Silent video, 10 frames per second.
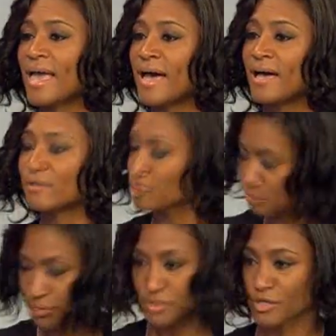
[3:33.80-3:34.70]
As
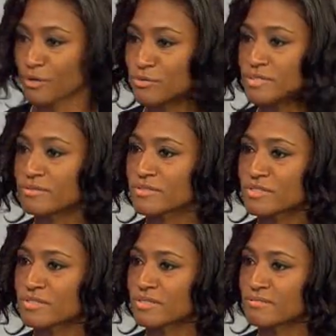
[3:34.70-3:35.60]
Prince goes and
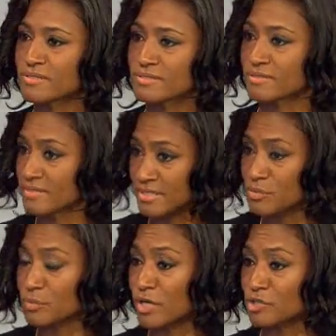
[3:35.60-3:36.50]

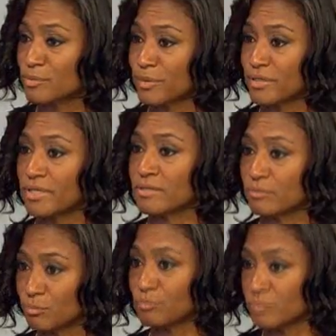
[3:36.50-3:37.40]
sees what Dr. Murray
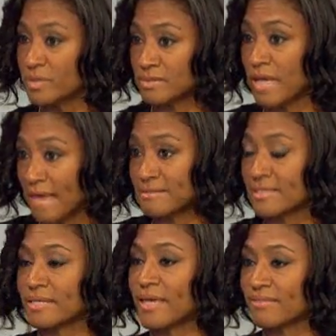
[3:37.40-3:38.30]
is
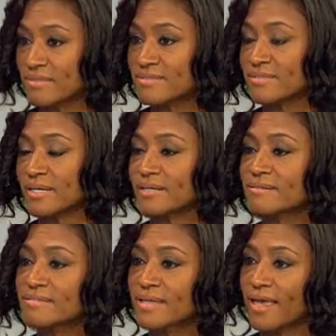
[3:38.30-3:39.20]
asking at the
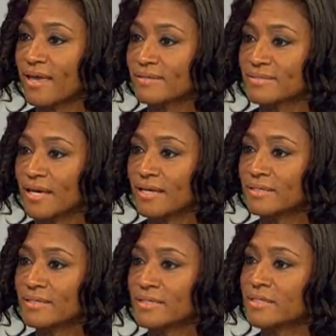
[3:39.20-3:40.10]
stairs, and
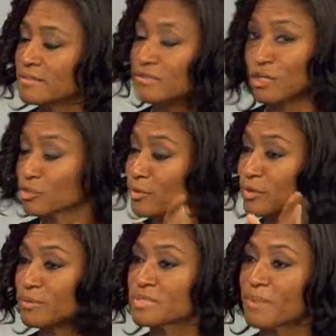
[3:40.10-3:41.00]
Dr.
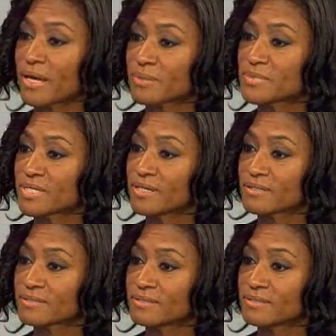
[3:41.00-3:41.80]
Murray runs back upstairs.